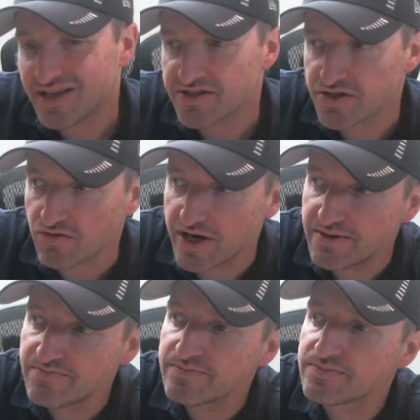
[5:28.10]
That's
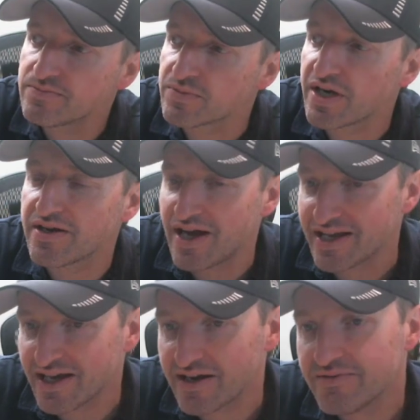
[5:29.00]
great, okay? I
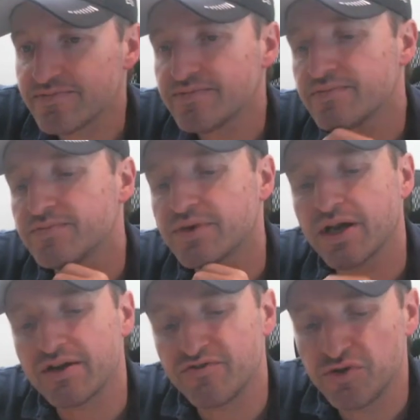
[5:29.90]
get it,
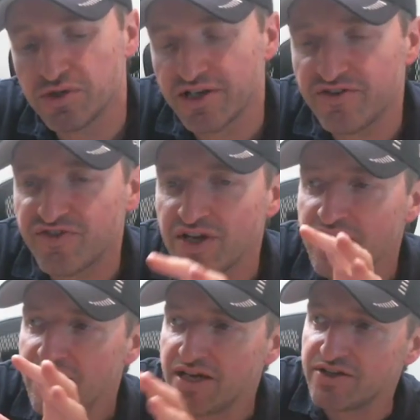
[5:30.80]
okay? If you live
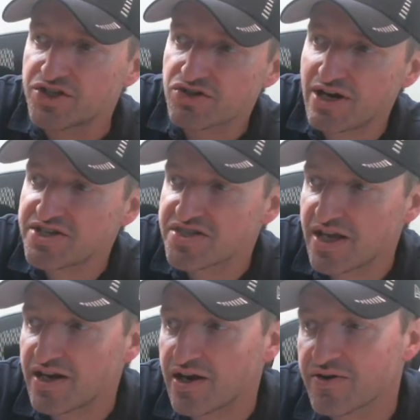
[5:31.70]
in the
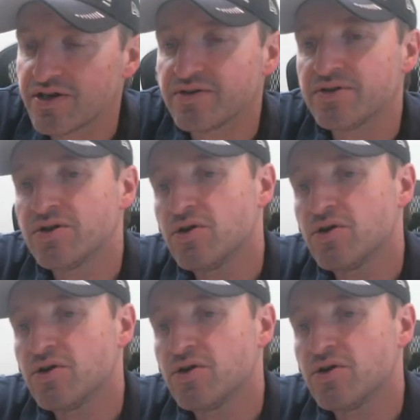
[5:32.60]
tri-state area